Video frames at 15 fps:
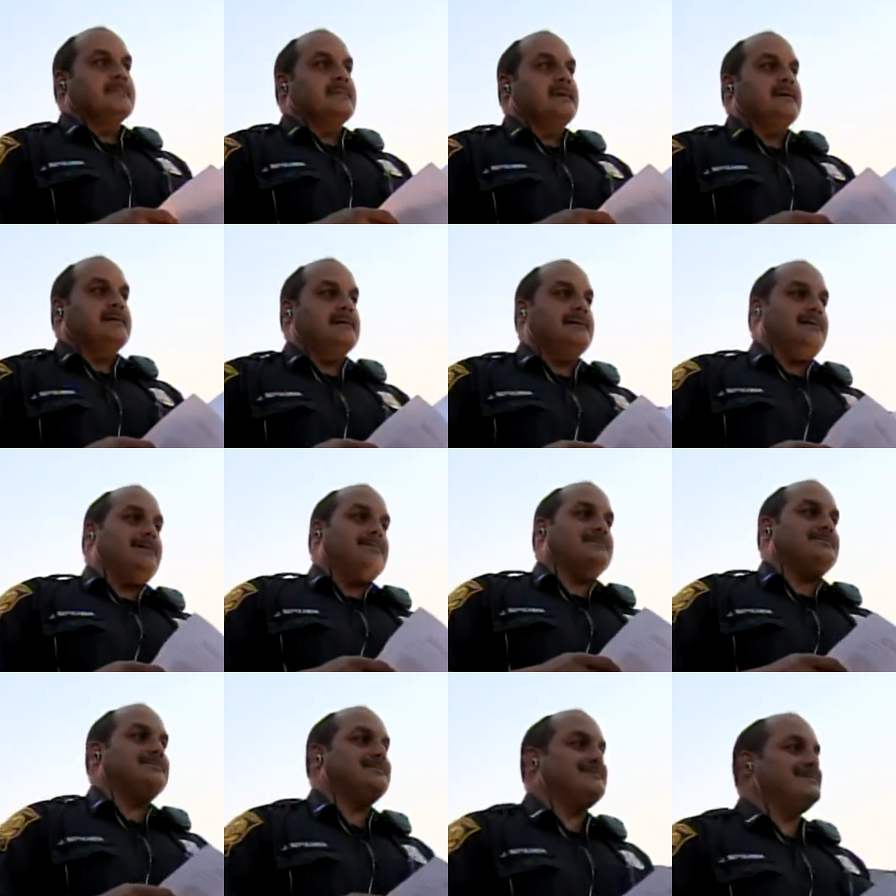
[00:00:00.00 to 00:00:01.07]
They can't
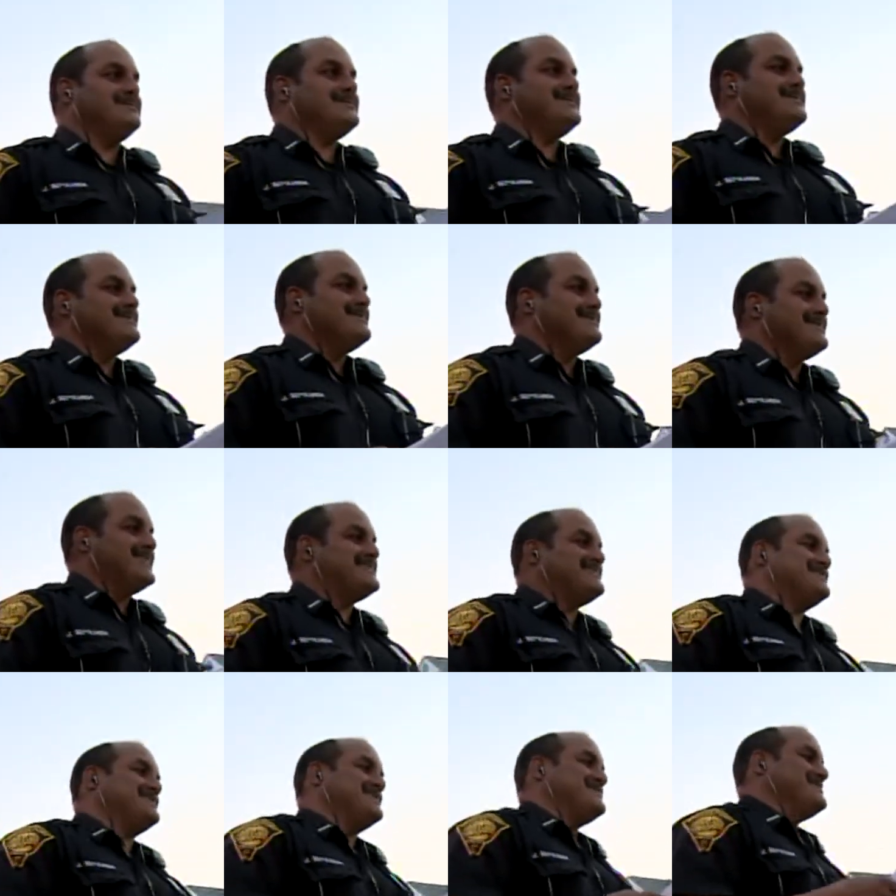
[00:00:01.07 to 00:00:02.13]
find evidence of a
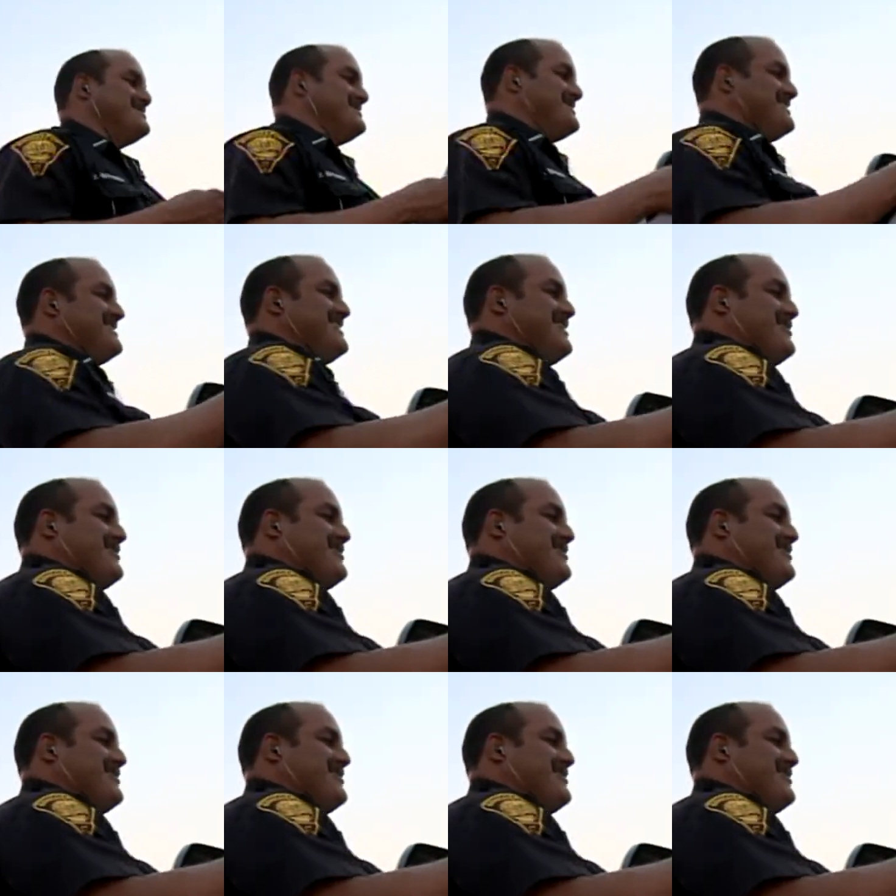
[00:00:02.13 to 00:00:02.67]
car or a